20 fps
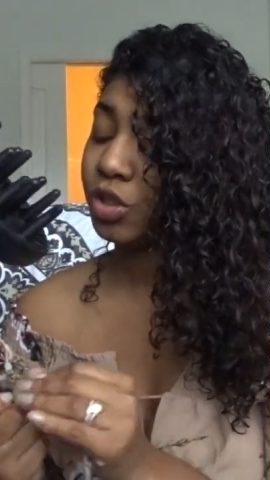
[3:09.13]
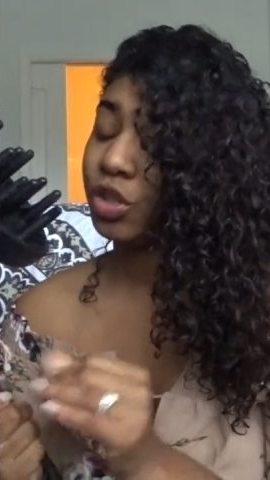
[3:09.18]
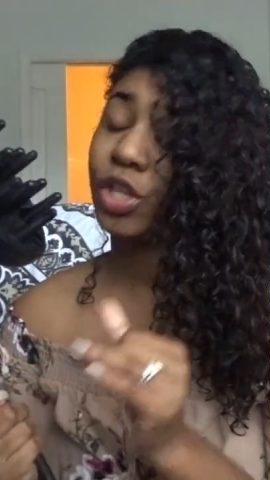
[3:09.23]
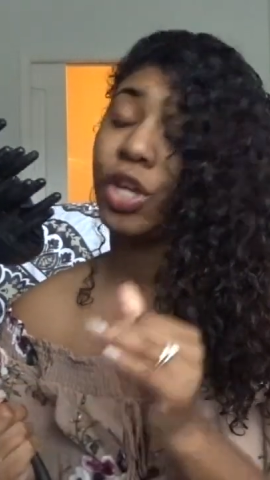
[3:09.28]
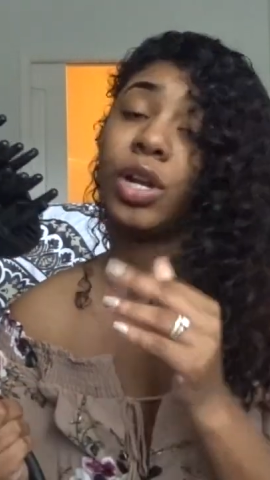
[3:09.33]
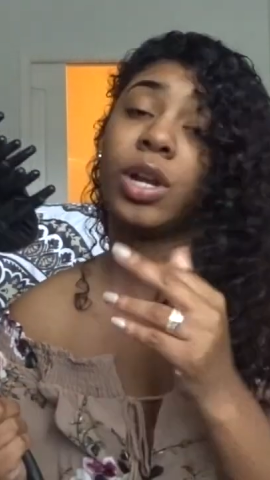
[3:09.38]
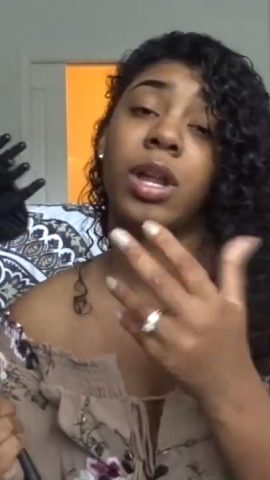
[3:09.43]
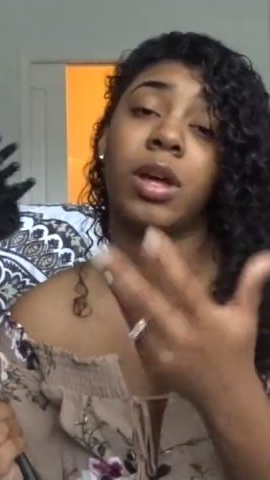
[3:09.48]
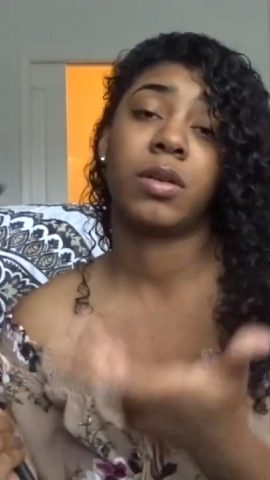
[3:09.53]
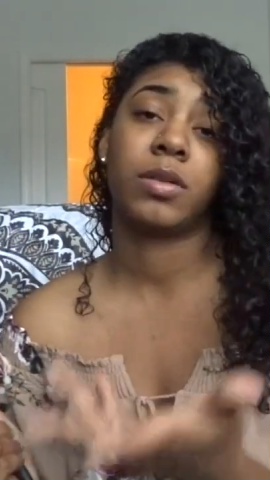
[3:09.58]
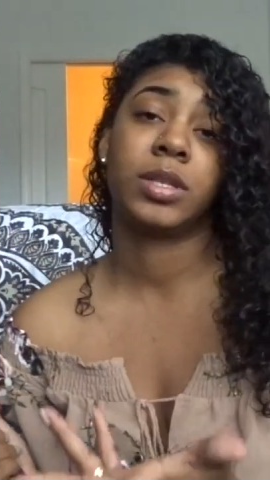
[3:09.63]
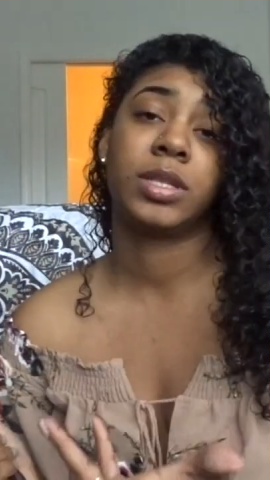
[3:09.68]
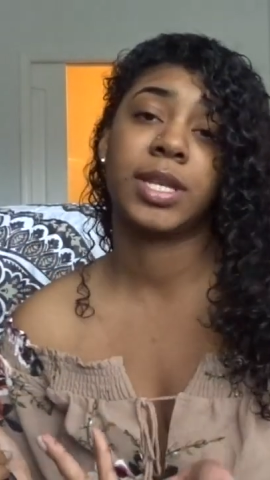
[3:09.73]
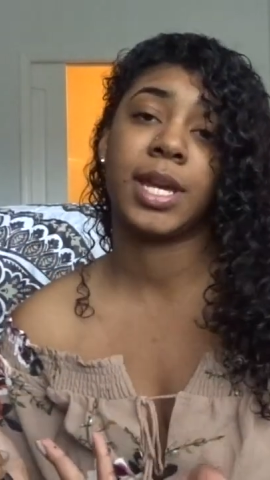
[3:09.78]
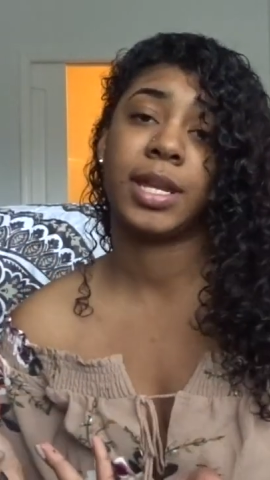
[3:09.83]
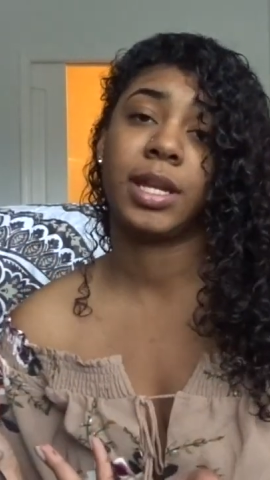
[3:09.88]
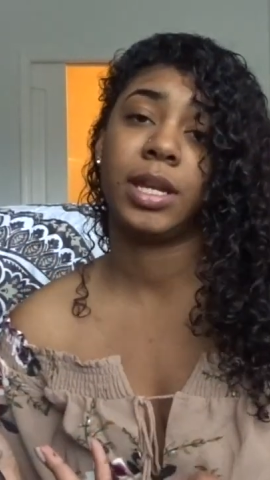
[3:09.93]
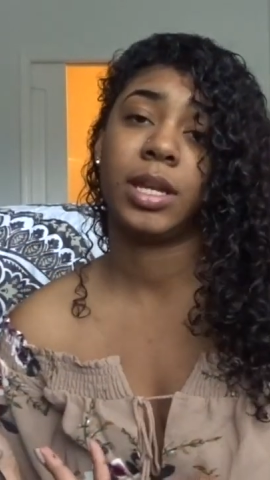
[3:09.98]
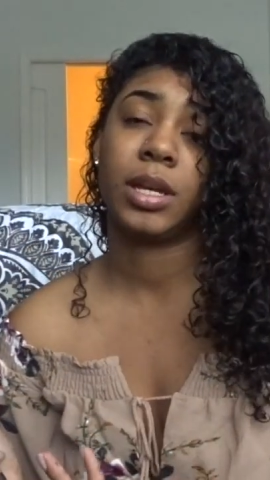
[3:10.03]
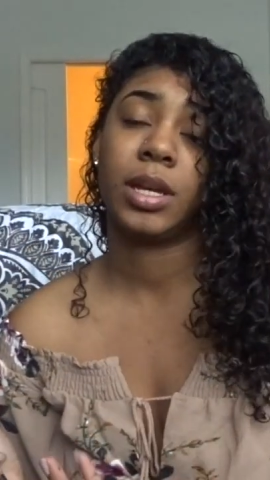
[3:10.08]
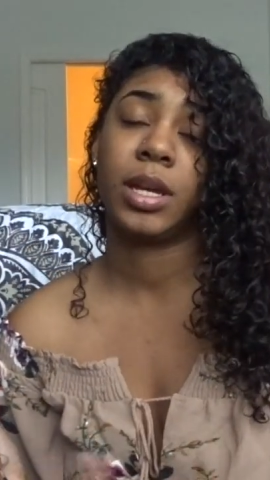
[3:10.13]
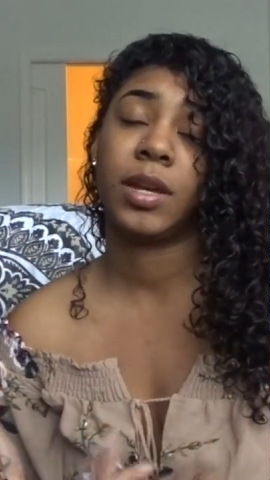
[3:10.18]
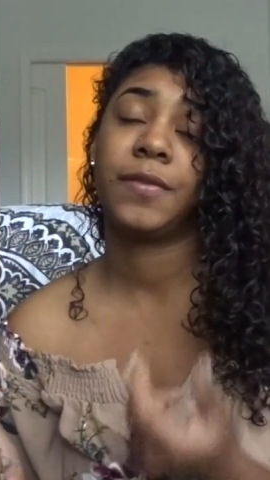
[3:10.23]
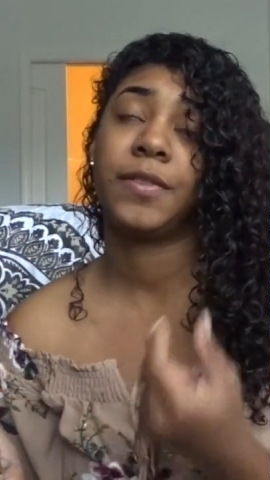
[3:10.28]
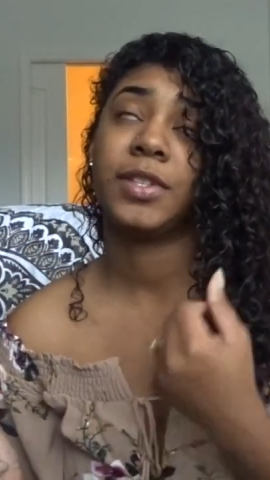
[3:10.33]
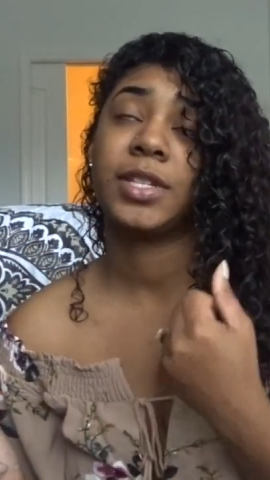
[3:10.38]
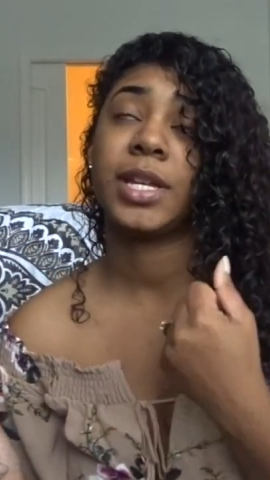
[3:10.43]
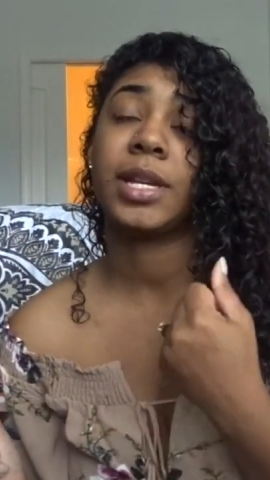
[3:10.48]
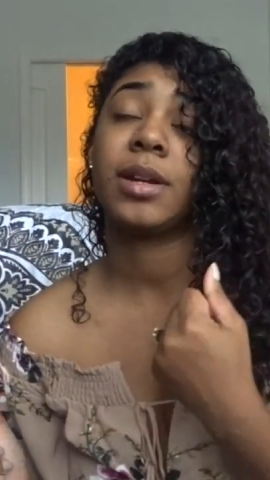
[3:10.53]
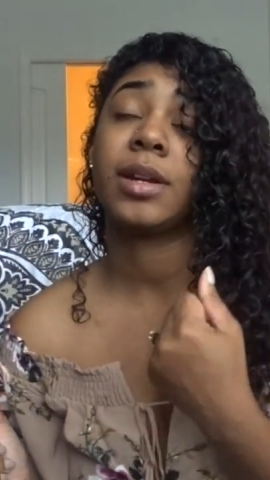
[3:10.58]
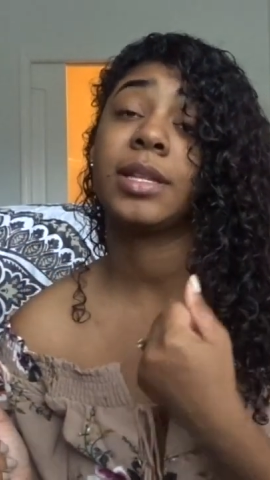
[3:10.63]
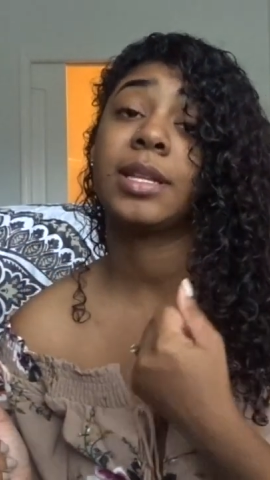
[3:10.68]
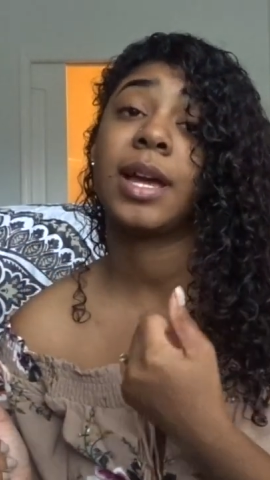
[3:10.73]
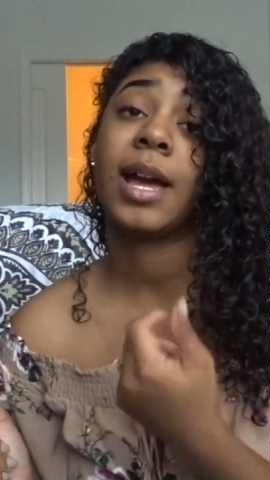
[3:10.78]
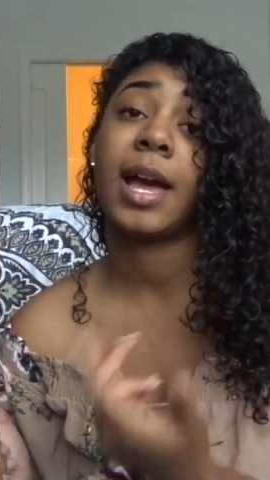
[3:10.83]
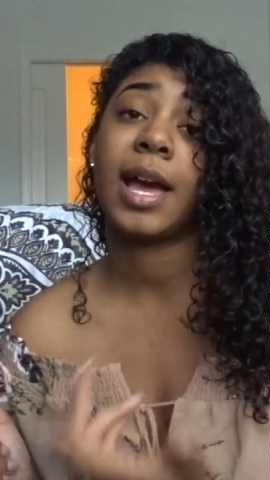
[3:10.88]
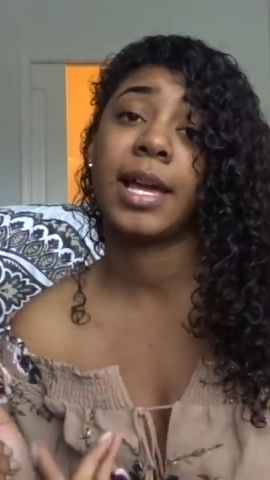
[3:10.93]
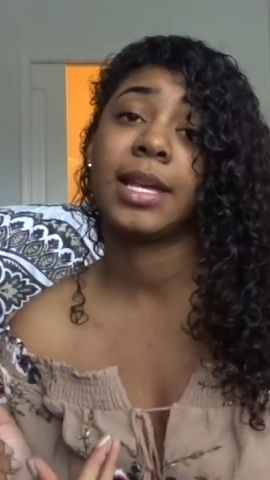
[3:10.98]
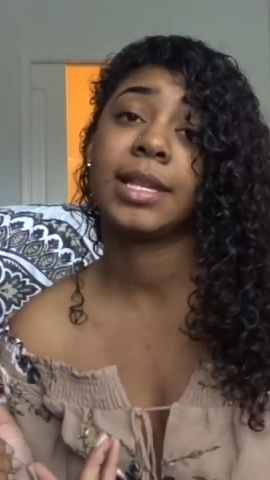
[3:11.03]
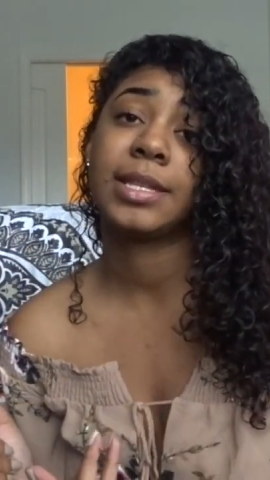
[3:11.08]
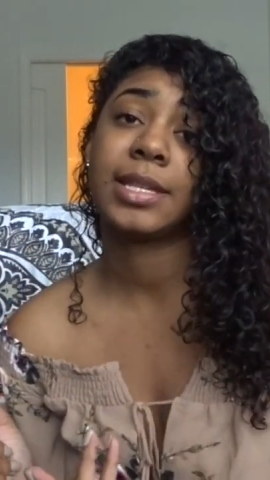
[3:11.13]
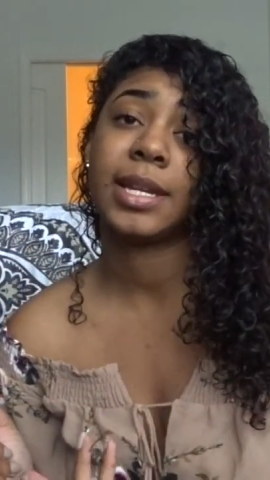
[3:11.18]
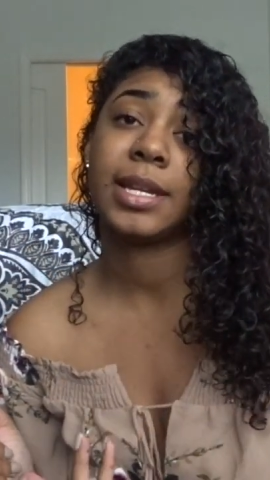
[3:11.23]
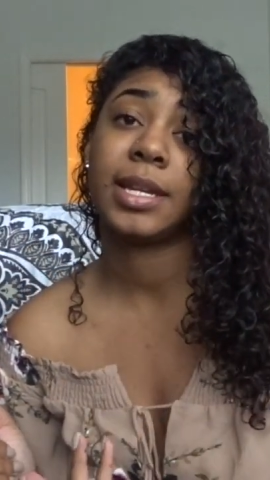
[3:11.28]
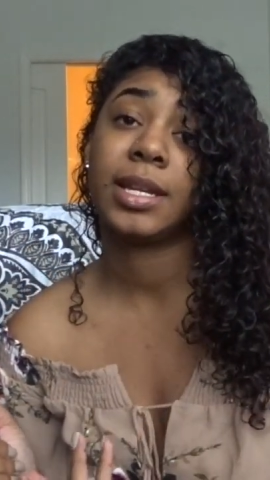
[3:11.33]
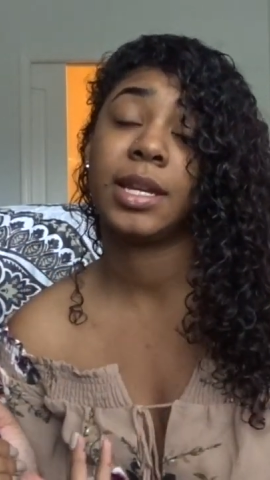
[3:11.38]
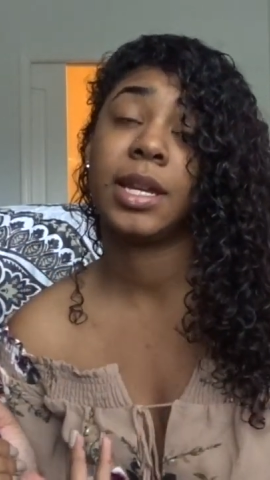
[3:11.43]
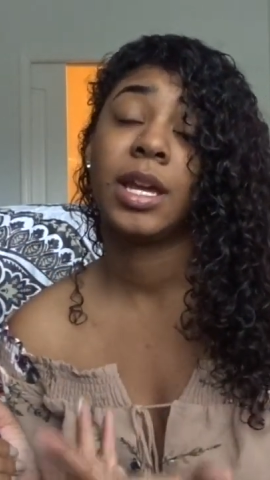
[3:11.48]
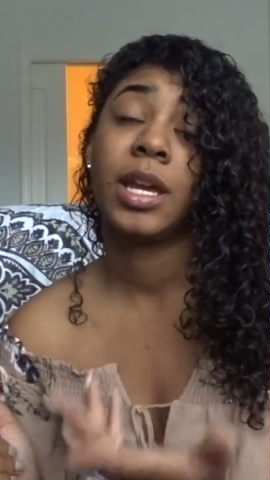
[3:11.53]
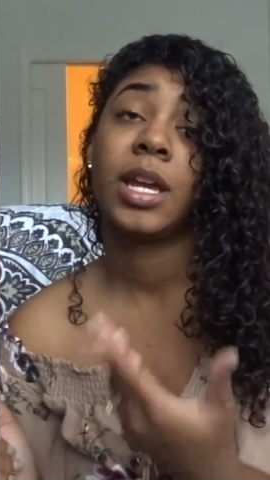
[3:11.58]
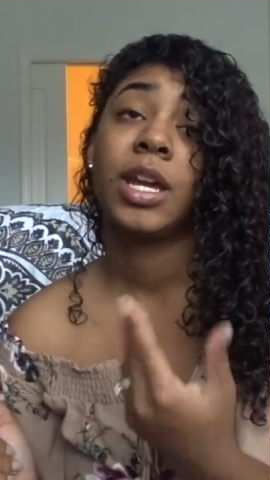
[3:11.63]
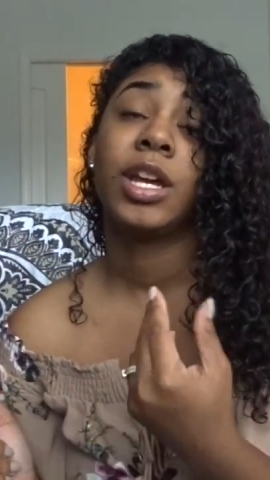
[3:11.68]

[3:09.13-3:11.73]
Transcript: the low setting if you set it on the high setting